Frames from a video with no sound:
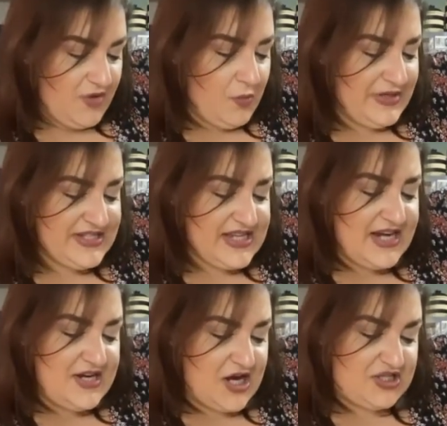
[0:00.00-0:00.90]
We
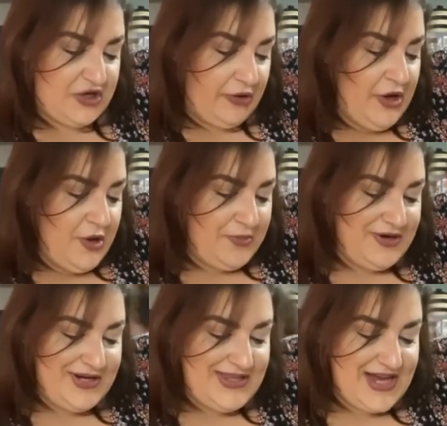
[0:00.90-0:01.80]
decided not to. We don't
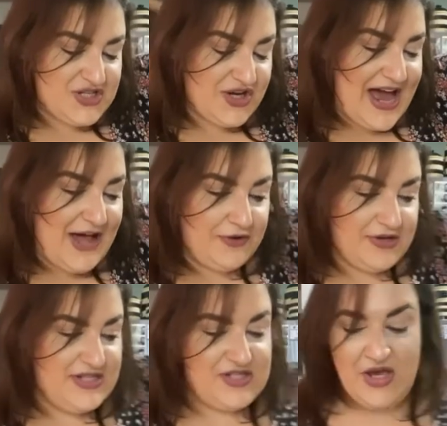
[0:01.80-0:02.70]
need the extra
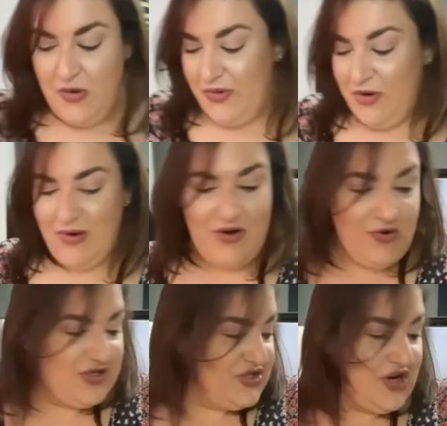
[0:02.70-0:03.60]
calories. We don't want
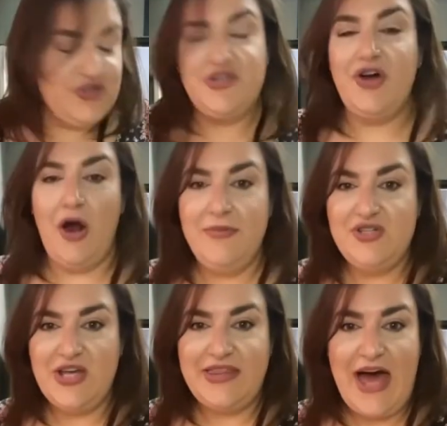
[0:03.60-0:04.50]
cornstarch and garbage
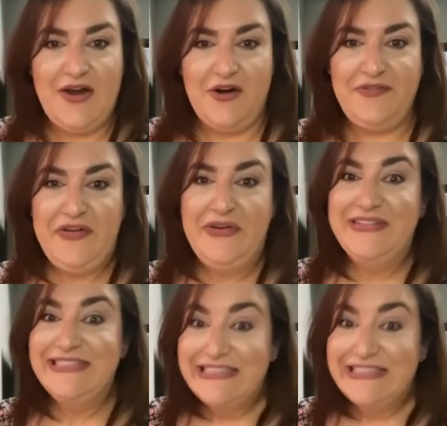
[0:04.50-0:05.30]
like that in our food.